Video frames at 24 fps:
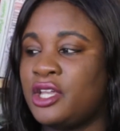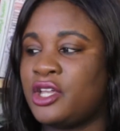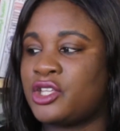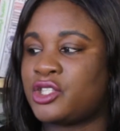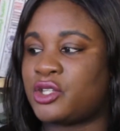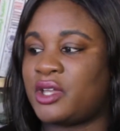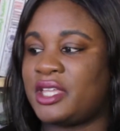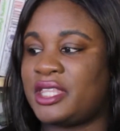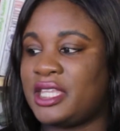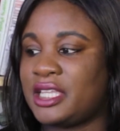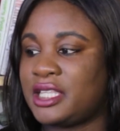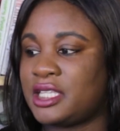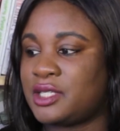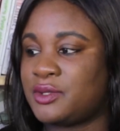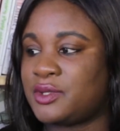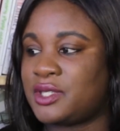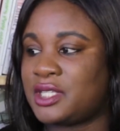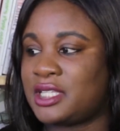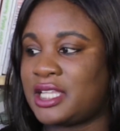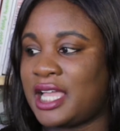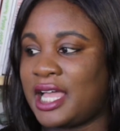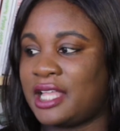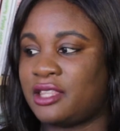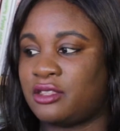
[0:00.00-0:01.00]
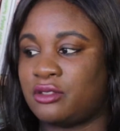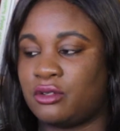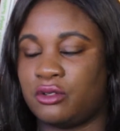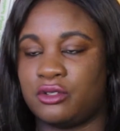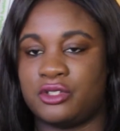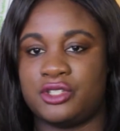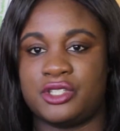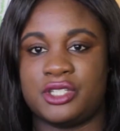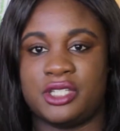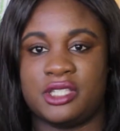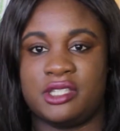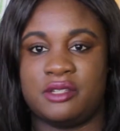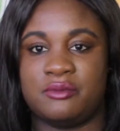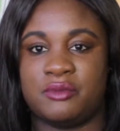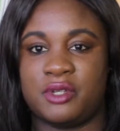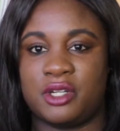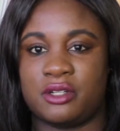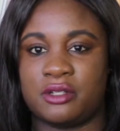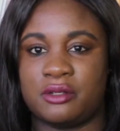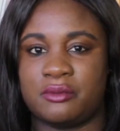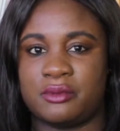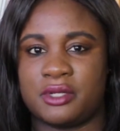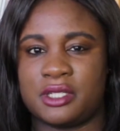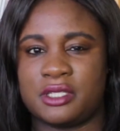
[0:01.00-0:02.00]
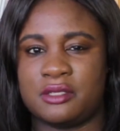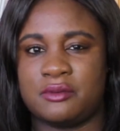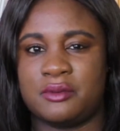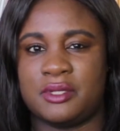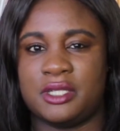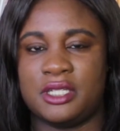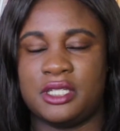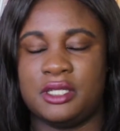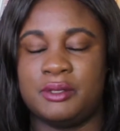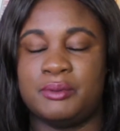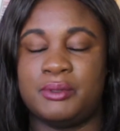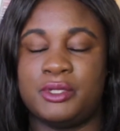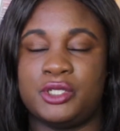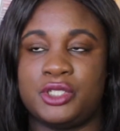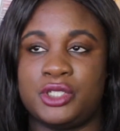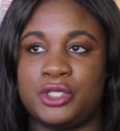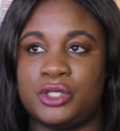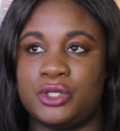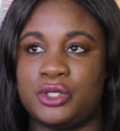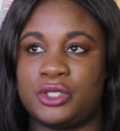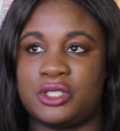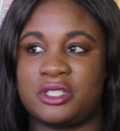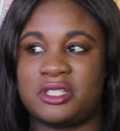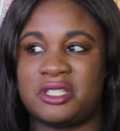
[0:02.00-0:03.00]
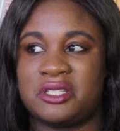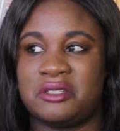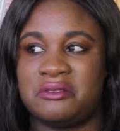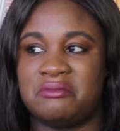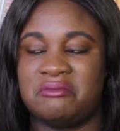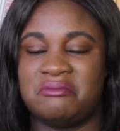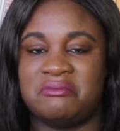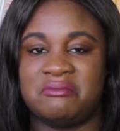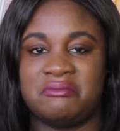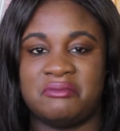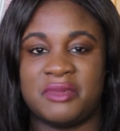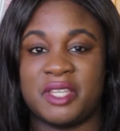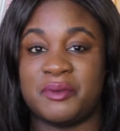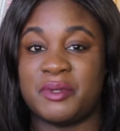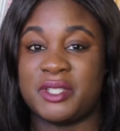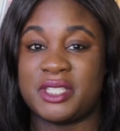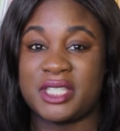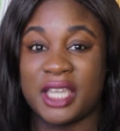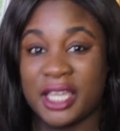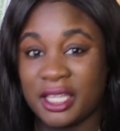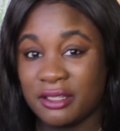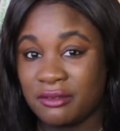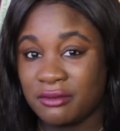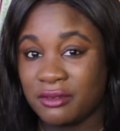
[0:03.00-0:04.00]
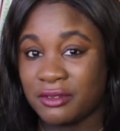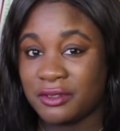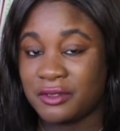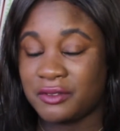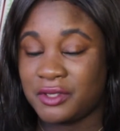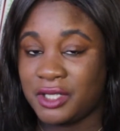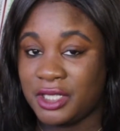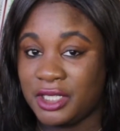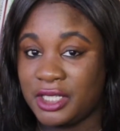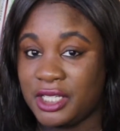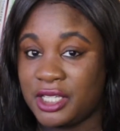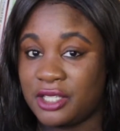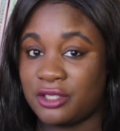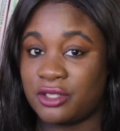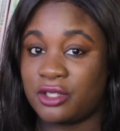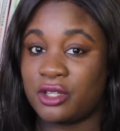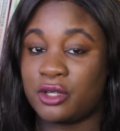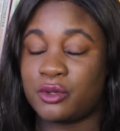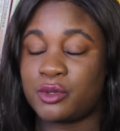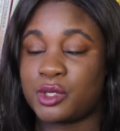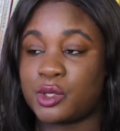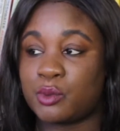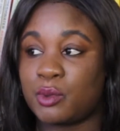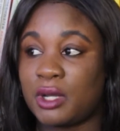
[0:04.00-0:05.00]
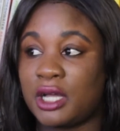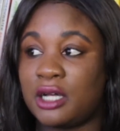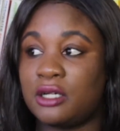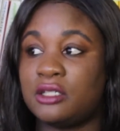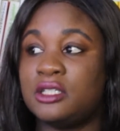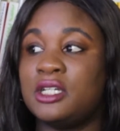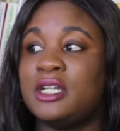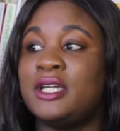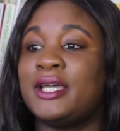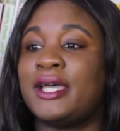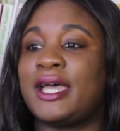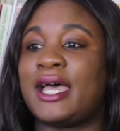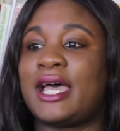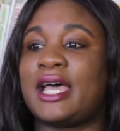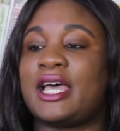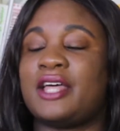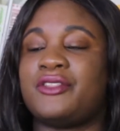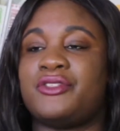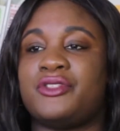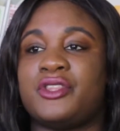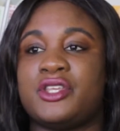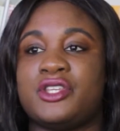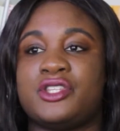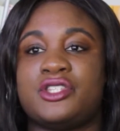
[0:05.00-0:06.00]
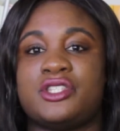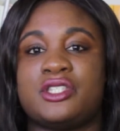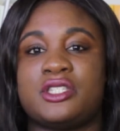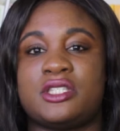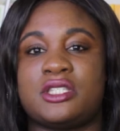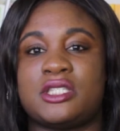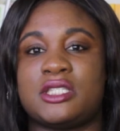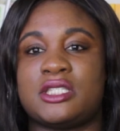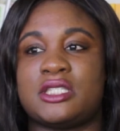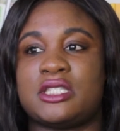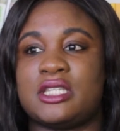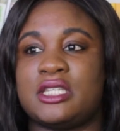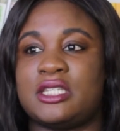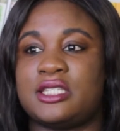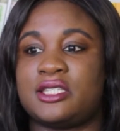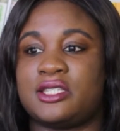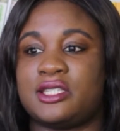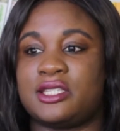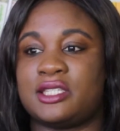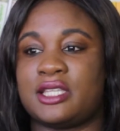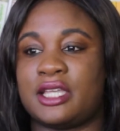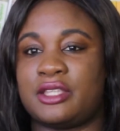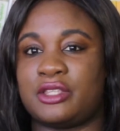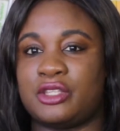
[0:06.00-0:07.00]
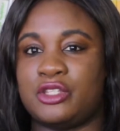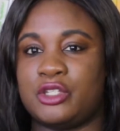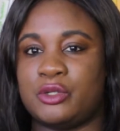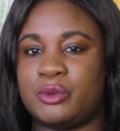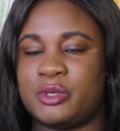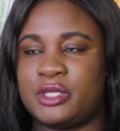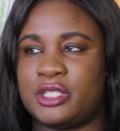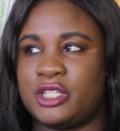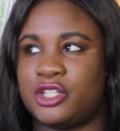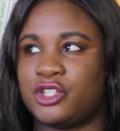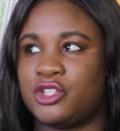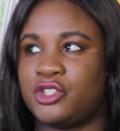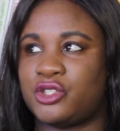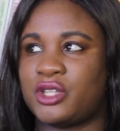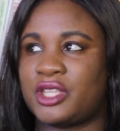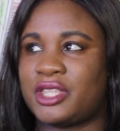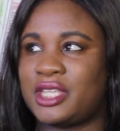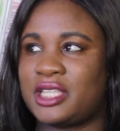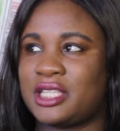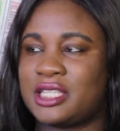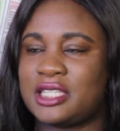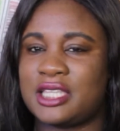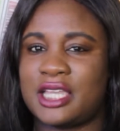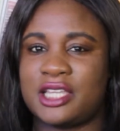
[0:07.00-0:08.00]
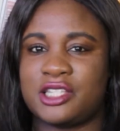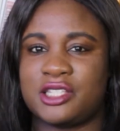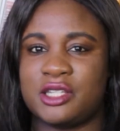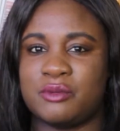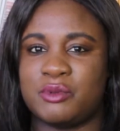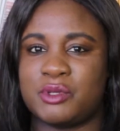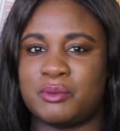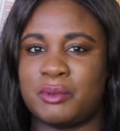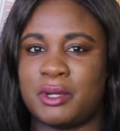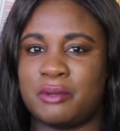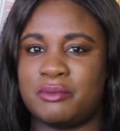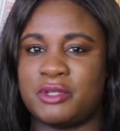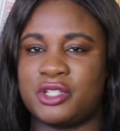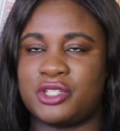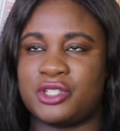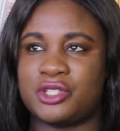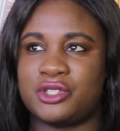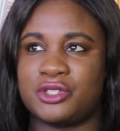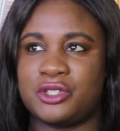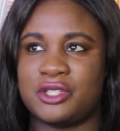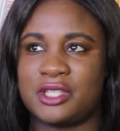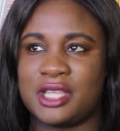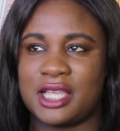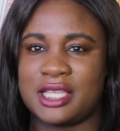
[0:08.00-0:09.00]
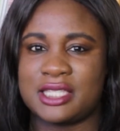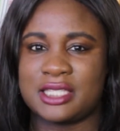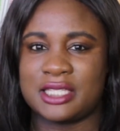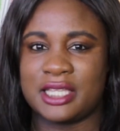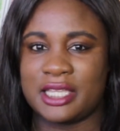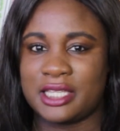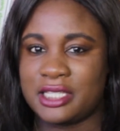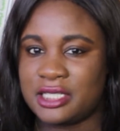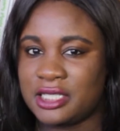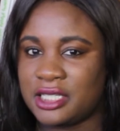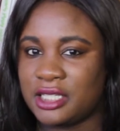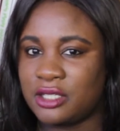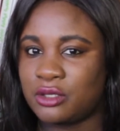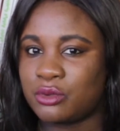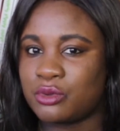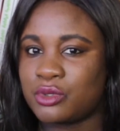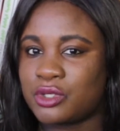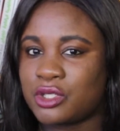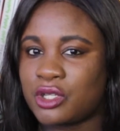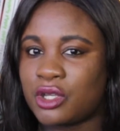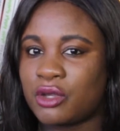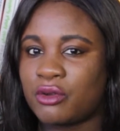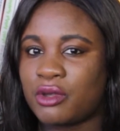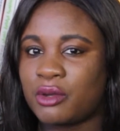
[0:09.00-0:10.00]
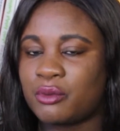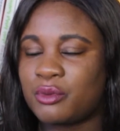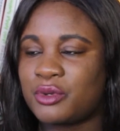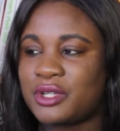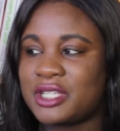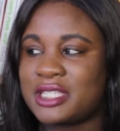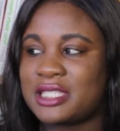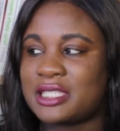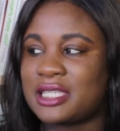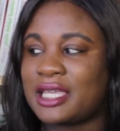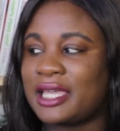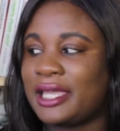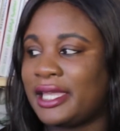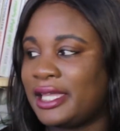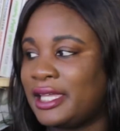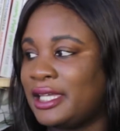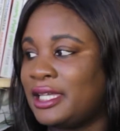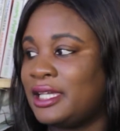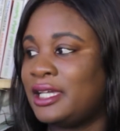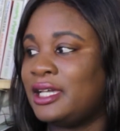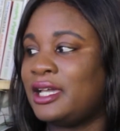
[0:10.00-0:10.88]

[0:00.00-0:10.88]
So I think this was an anthology that Margaret Busby produced maybe 10, 15 years ago as well. And this is just like the newest edition. So I think this actually was published in 2018 also, I want to say.